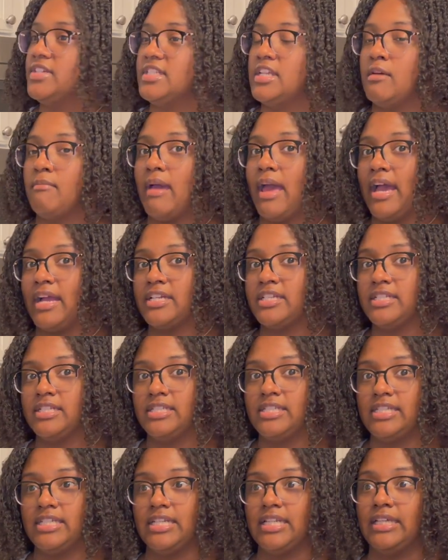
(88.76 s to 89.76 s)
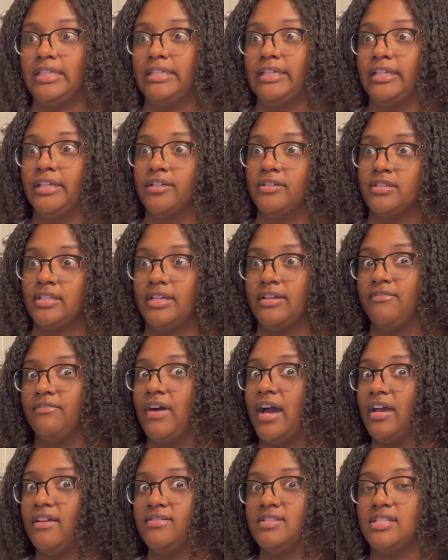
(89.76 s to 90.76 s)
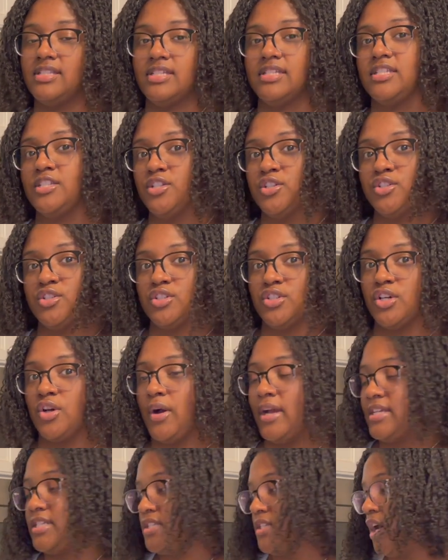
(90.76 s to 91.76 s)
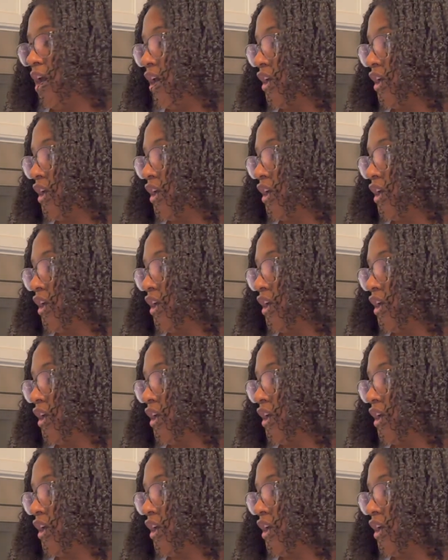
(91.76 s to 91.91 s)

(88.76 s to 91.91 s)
time I actually seen it years, like 5-6 years ago. I saw